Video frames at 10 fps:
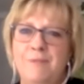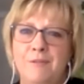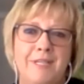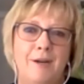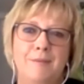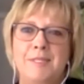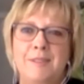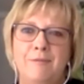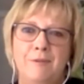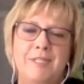save for retirement,
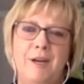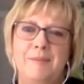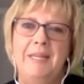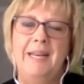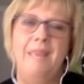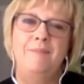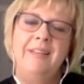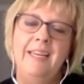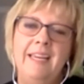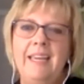save for retirement. And I'm,
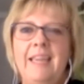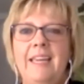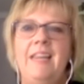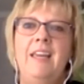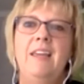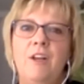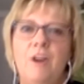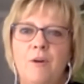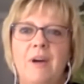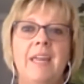
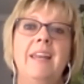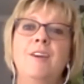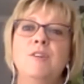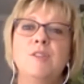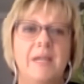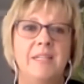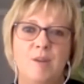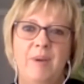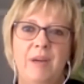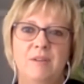again, it goes back to
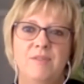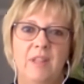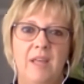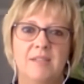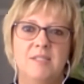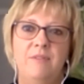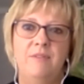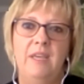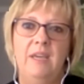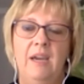the parent's
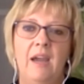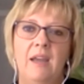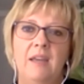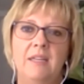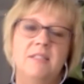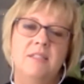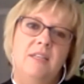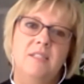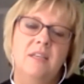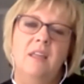philosophy. It's
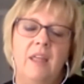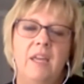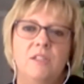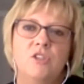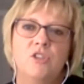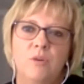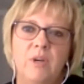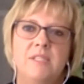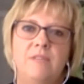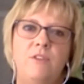the client's
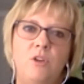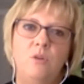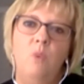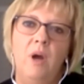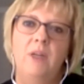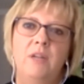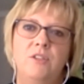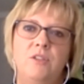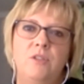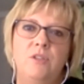choice. If you want
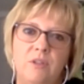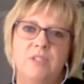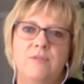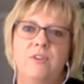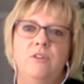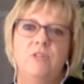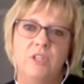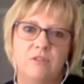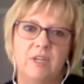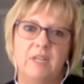to do this for your
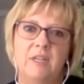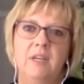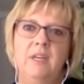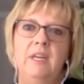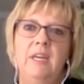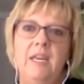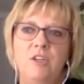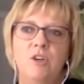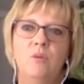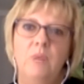children and
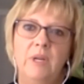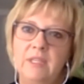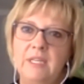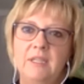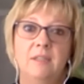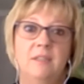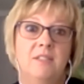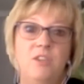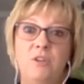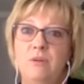you're willing
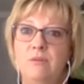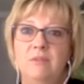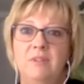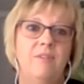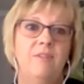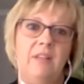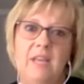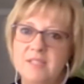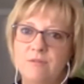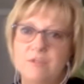to live on
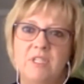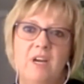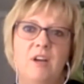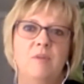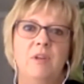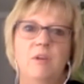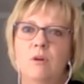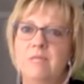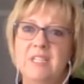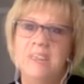less in retirement
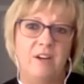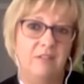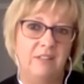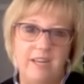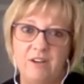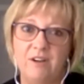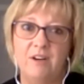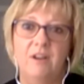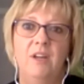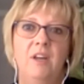or retire
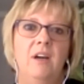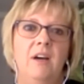later,